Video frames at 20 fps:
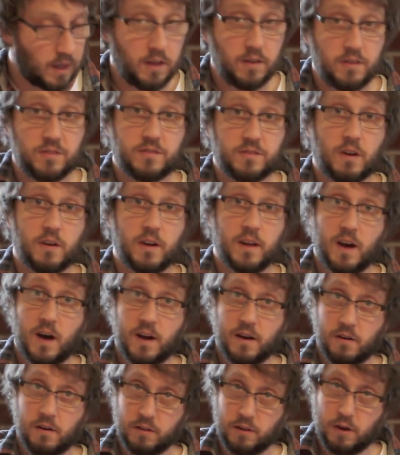Starting
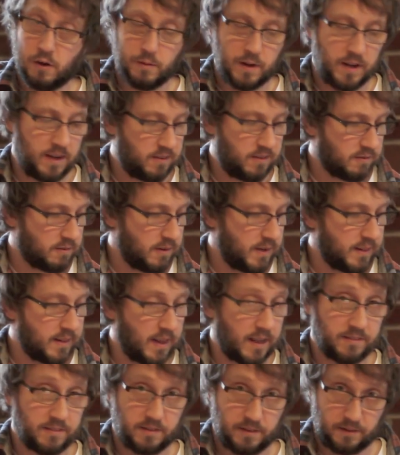on our low E string,
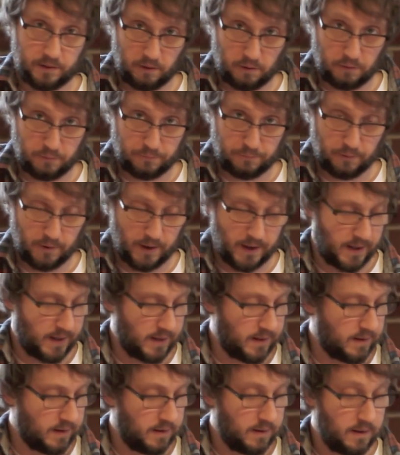that's 3rd
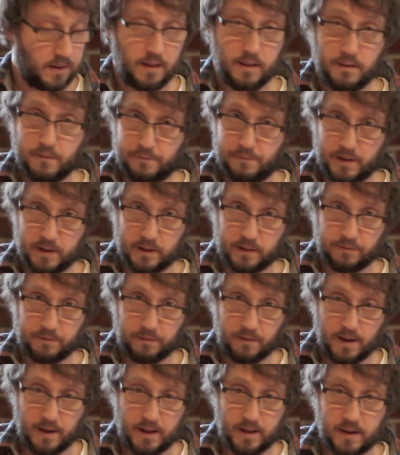fret, 5th
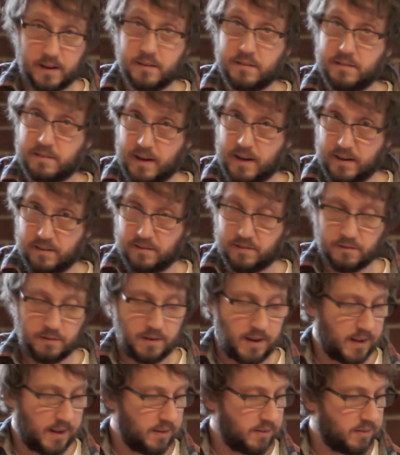fret, change
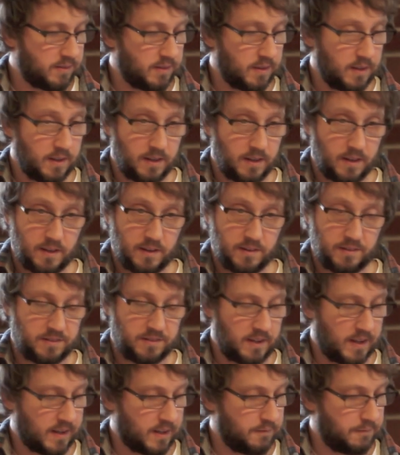strings,
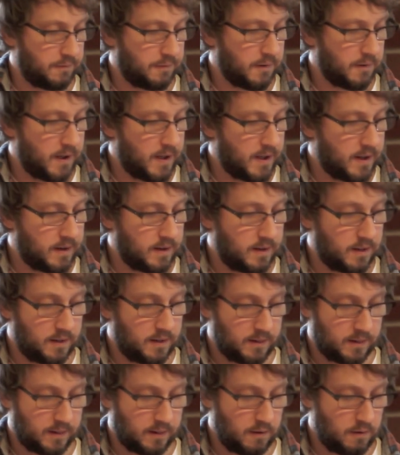2nd fret,
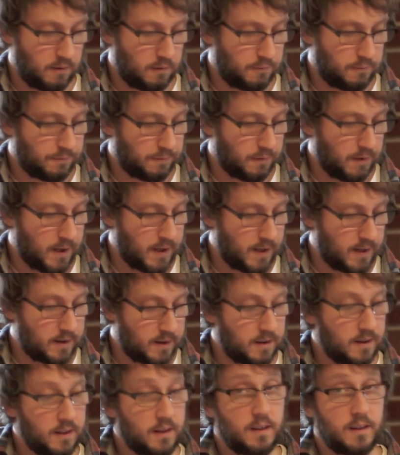3rd
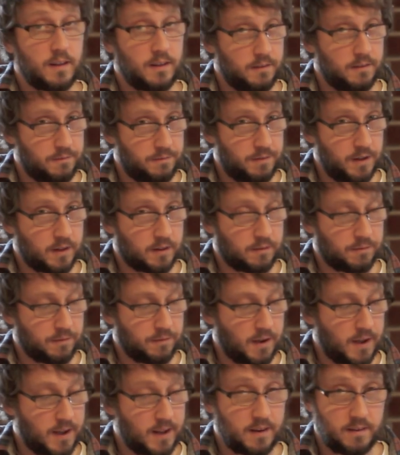fret, 5th
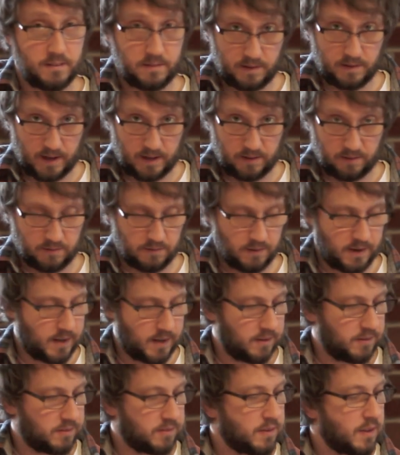fret, change
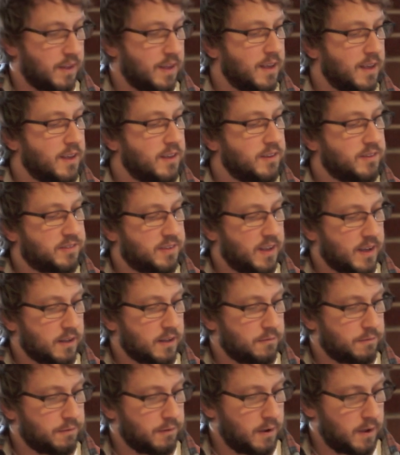strings,
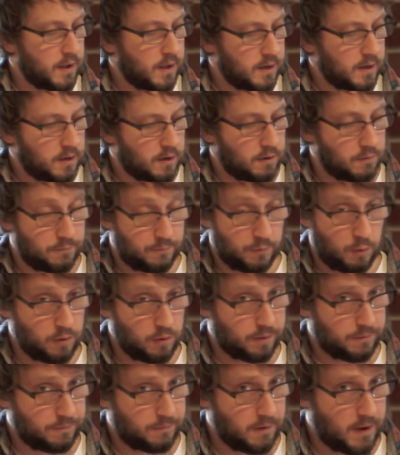2nd fret,
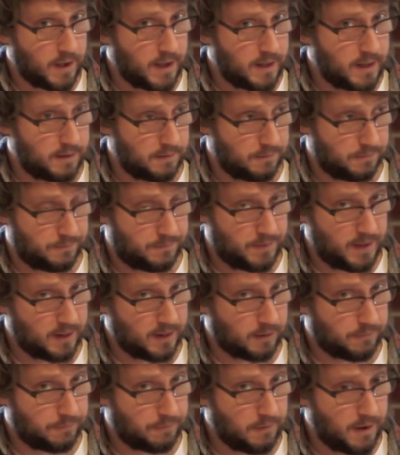4th fret,
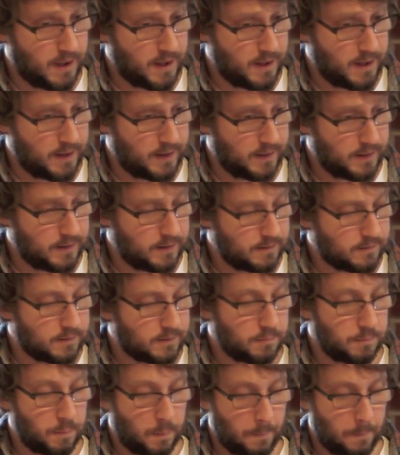5th fret.